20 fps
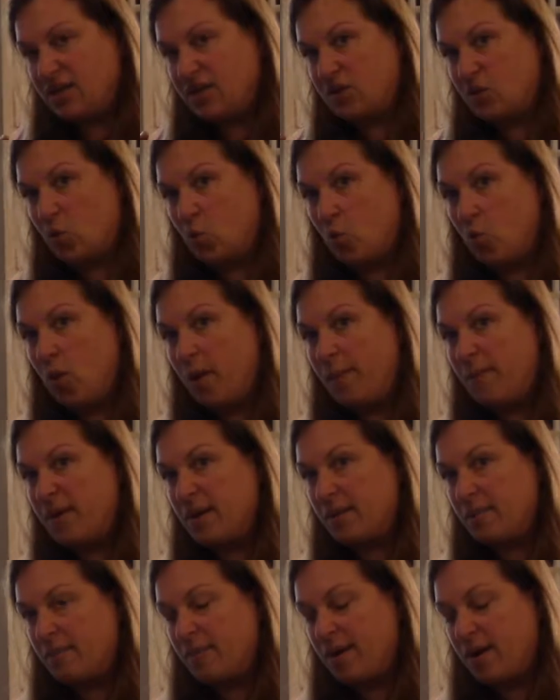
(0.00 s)
The
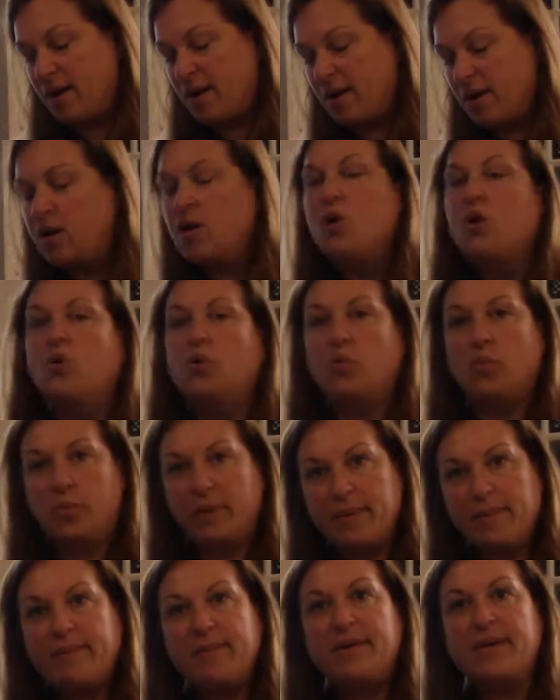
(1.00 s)
whipping part,
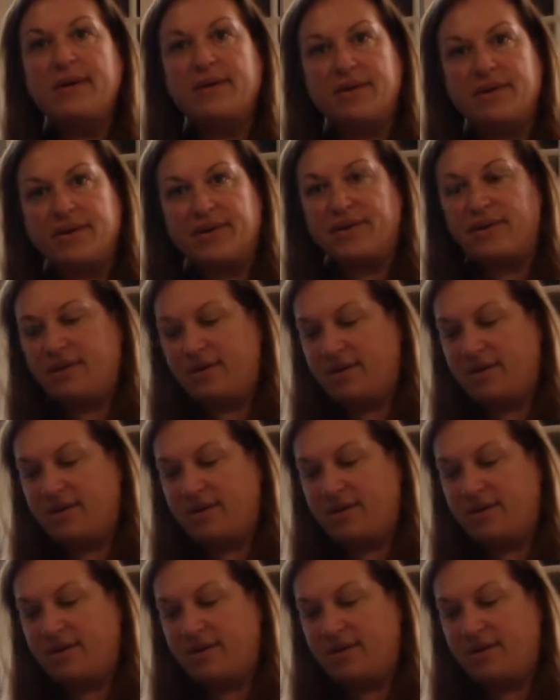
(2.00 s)
whip it good.